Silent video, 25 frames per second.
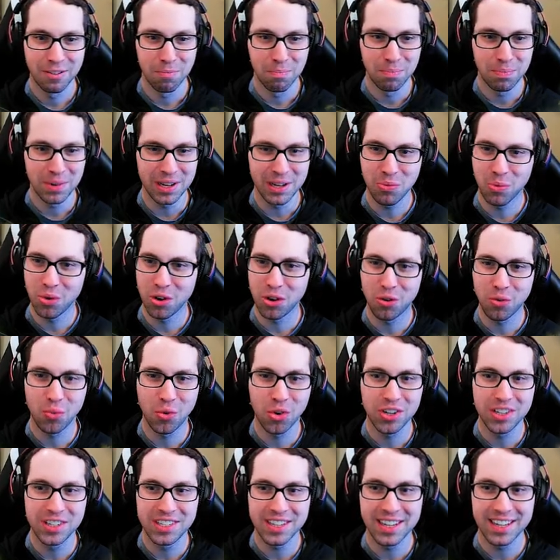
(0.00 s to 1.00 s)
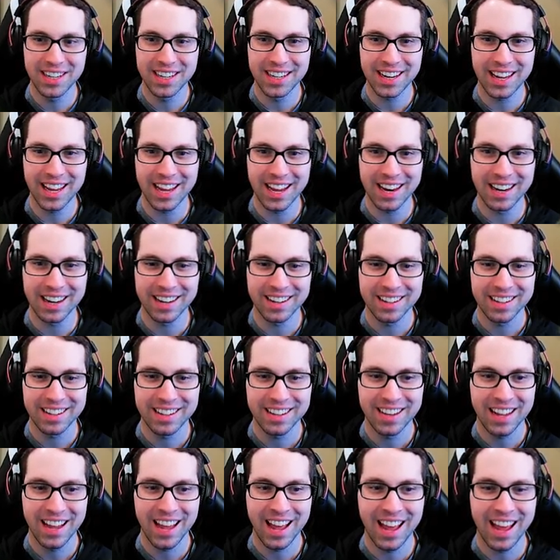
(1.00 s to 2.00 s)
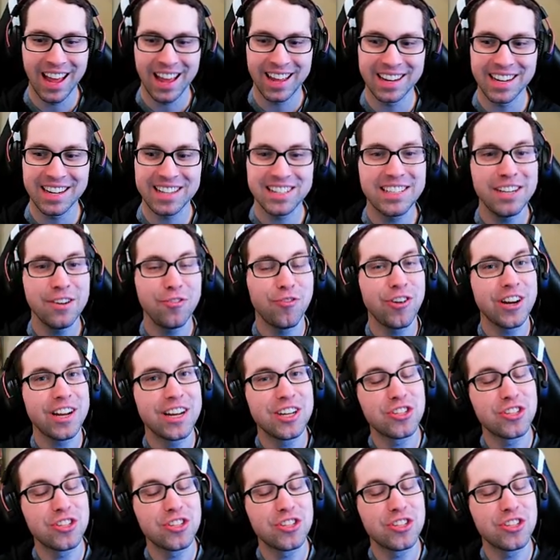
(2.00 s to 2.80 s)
B101 did it again. And let's see if we can